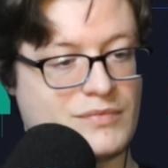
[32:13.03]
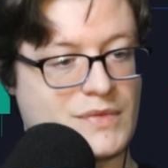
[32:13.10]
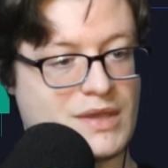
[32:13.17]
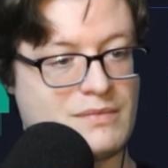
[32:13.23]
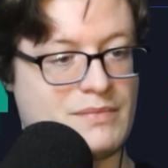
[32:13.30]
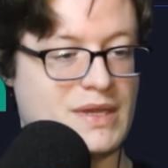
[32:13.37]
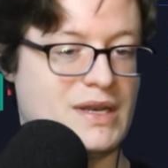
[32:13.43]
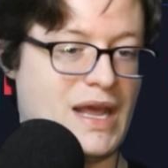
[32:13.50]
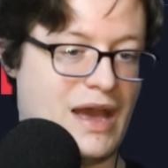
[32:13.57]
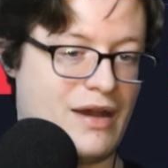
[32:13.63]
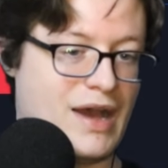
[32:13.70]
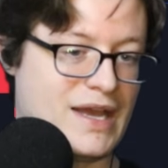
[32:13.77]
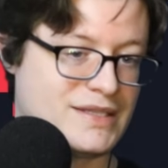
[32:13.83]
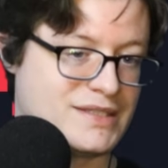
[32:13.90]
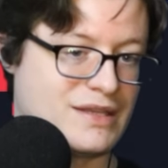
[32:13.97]
But now
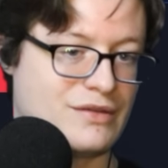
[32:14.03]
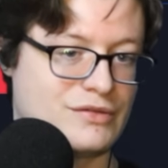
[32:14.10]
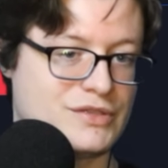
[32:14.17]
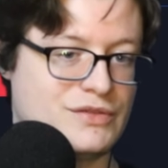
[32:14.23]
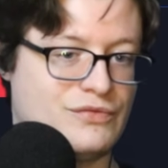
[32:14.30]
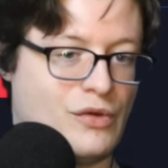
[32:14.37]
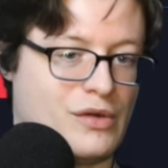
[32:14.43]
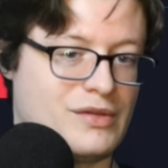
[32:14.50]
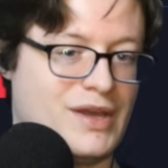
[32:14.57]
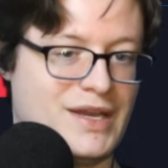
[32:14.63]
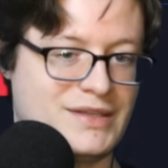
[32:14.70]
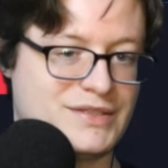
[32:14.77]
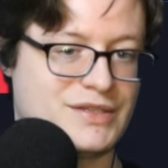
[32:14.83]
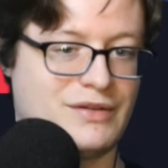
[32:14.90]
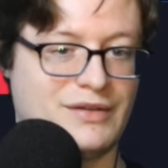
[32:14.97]
I see there's 4
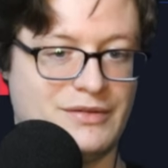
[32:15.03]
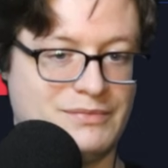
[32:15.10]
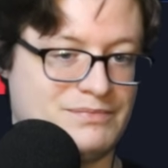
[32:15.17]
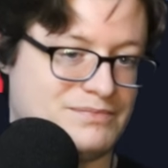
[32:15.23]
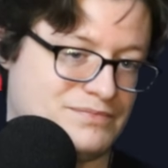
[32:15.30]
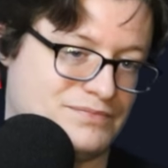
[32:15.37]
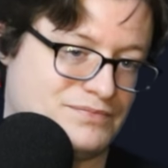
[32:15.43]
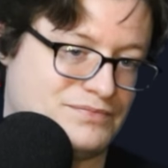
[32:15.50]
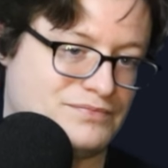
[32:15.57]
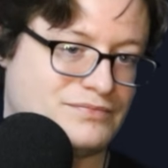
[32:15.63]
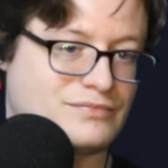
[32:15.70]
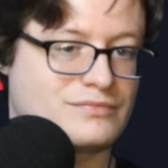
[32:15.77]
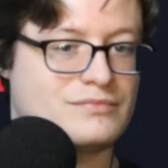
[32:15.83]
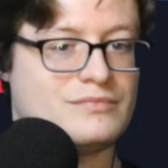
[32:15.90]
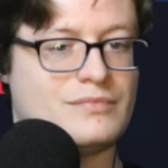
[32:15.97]
lines, so
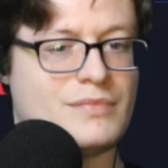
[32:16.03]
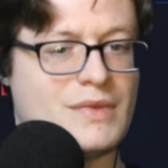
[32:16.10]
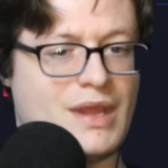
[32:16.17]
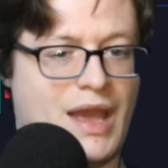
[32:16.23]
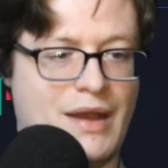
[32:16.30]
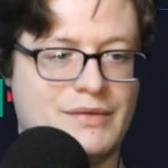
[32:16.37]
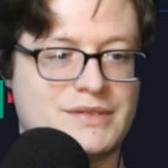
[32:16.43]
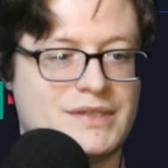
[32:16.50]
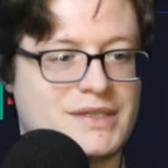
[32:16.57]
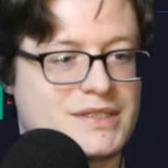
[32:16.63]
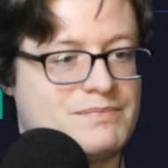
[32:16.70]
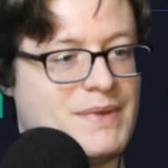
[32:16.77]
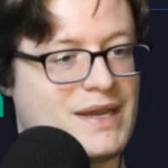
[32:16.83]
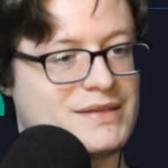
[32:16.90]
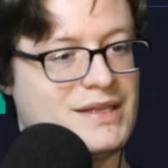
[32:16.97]
I wasn't
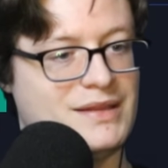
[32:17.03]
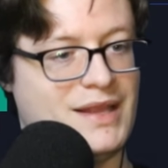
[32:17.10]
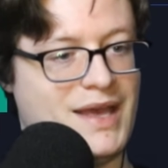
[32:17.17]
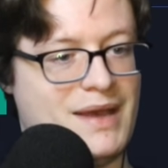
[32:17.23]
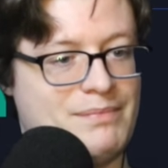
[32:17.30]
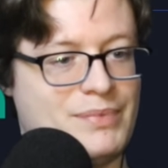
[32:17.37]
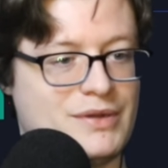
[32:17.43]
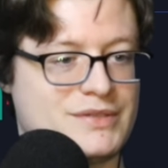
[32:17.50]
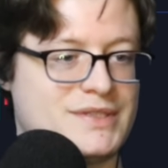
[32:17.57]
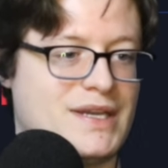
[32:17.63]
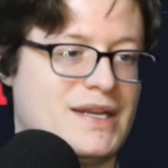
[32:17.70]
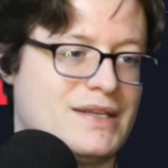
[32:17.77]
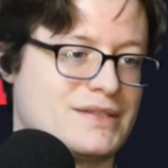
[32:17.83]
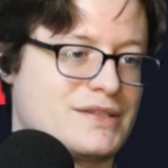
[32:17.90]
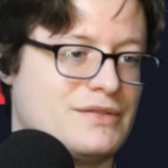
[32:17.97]
expecting that. Bar state
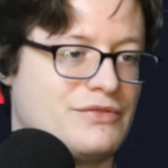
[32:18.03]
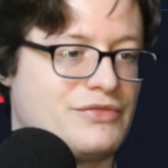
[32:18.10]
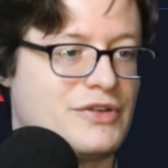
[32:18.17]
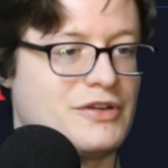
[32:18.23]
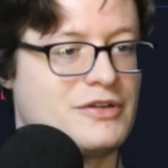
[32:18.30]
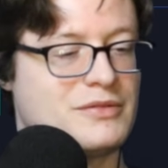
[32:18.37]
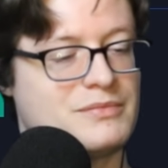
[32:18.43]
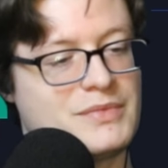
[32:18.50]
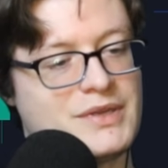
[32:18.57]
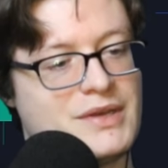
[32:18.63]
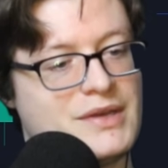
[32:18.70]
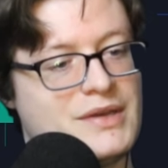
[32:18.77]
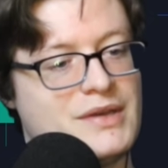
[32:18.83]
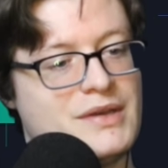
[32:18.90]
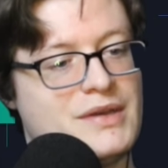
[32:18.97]
is confirmed.
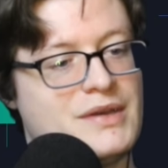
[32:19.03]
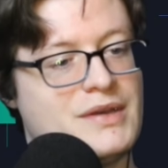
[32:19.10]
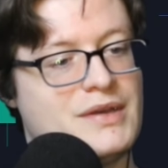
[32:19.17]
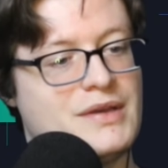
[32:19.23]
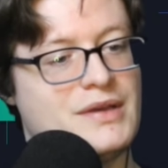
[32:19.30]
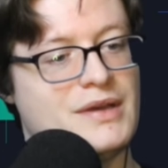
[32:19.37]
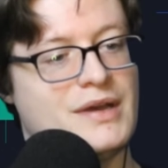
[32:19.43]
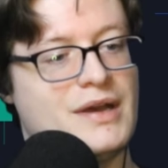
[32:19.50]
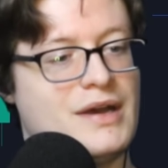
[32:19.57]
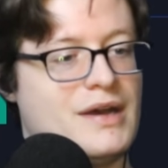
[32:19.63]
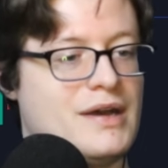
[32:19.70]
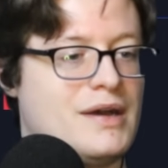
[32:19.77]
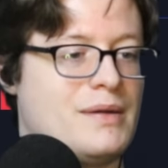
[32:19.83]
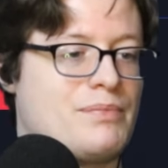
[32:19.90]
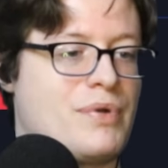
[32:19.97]

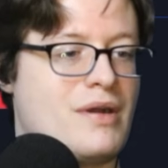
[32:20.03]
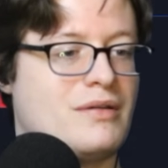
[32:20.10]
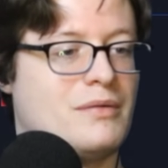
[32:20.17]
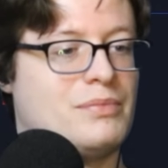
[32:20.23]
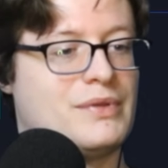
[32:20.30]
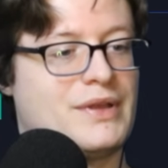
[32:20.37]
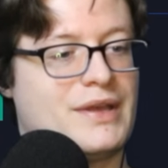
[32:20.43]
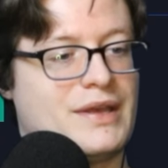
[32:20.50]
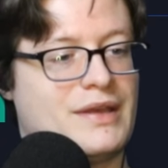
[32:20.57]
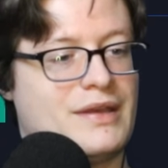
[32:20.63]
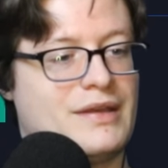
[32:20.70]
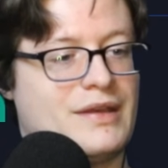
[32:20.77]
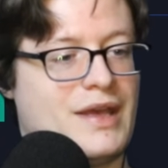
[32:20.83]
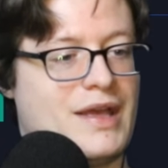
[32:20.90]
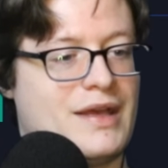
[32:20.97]

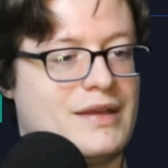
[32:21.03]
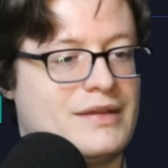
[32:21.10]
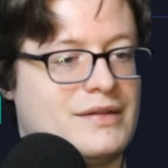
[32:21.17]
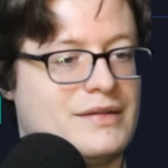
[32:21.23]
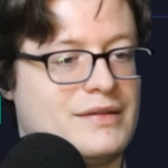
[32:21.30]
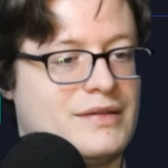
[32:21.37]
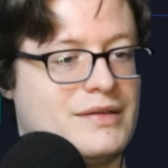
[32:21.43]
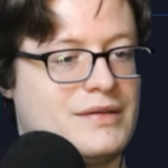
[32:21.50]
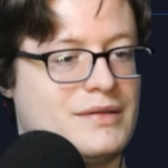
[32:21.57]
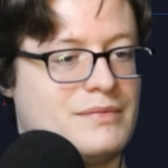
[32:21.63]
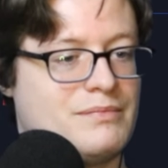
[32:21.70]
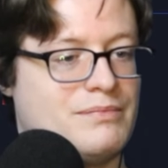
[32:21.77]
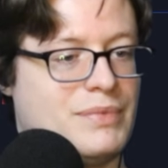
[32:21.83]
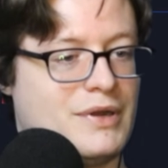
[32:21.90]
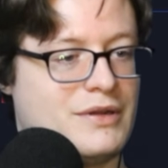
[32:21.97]
Probably, and
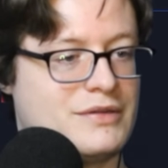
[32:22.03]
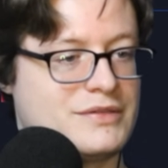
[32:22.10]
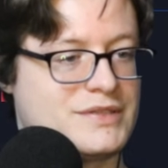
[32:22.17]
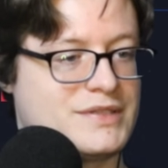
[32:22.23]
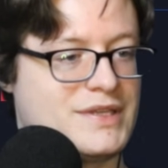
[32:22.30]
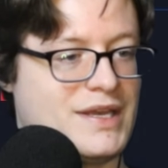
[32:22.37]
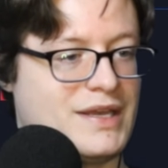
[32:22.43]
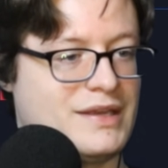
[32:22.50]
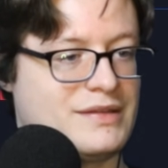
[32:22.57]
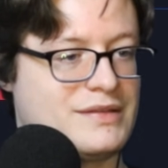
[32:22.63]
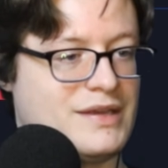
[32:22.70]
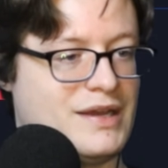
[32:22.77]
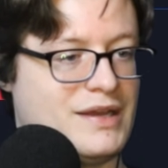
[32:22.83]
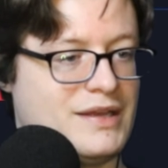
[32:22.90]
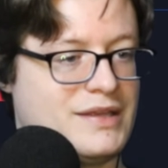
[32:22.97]
bar state
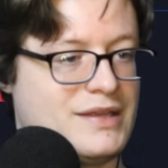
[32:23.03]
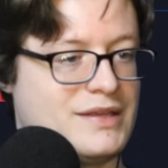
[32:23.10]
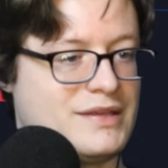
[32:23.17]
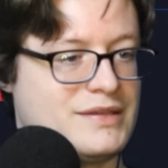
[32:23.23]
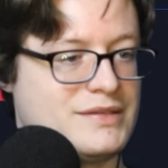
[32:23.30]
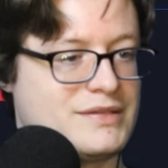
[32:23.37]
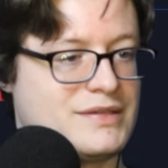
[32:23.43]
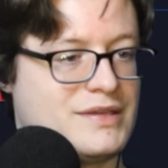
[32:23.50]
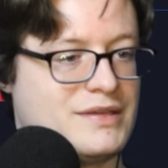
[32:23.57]
dot is